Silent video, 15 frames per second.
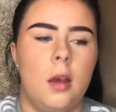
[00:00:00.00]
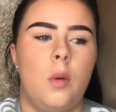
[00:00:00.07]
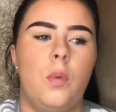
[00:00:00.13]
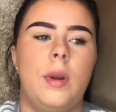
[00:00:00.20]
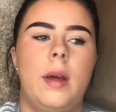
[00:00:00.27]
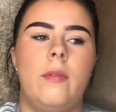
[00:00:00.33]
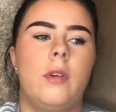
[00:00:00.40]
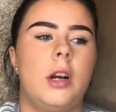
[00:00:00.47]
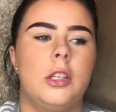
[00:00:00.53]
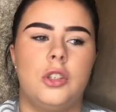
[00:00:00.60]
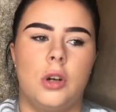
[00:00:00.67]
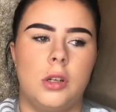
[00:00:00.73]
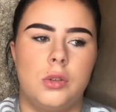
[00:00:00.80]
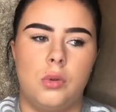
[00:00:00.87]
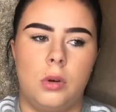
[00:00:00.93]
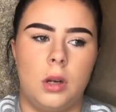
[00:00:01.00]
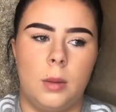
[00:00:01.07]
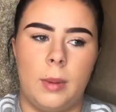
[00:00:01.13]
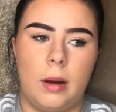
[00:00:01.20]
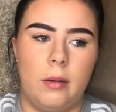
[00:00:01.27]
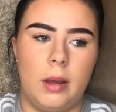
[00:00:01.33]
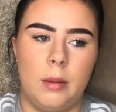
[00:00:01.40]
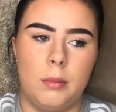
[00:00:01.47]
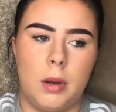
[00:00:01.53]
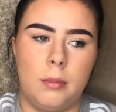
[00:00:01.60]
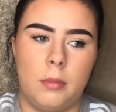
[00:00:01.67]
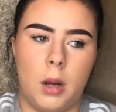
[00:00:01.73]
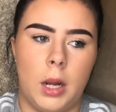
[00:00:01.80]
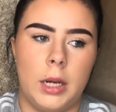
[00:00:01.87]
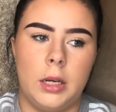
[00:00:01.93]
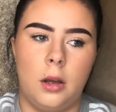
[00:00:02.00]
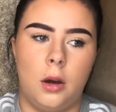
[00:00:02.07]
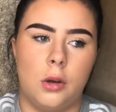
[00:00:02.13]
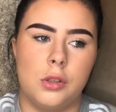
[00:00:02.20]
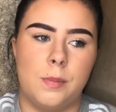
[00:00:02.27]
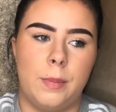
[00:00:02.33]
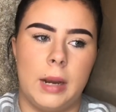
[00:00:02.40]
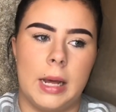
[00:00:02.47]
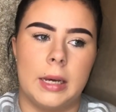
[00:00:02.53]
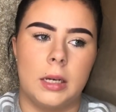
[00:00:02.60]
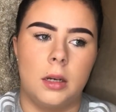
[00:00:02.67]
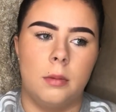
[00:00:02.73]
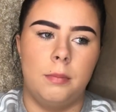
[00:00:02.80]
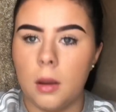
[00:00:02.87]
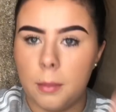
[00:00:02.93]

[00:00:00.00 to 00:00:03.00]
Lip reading: whenever I try talking about it, my mind goes blank.